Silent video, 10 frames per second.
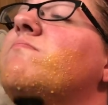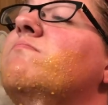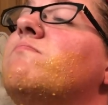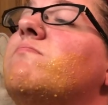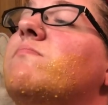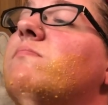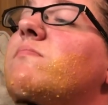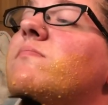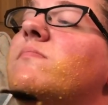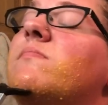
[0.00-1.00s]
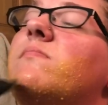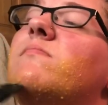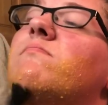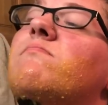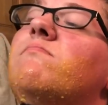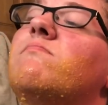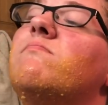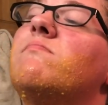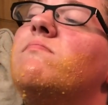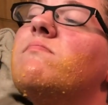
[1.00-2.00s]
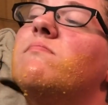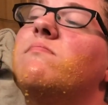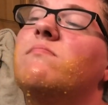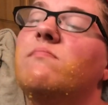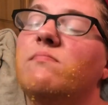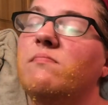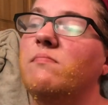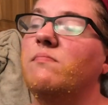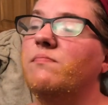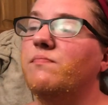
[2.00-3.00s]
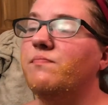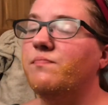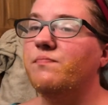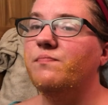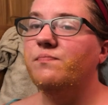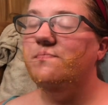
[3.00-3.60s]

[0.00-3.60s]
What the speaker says: (no one is talking)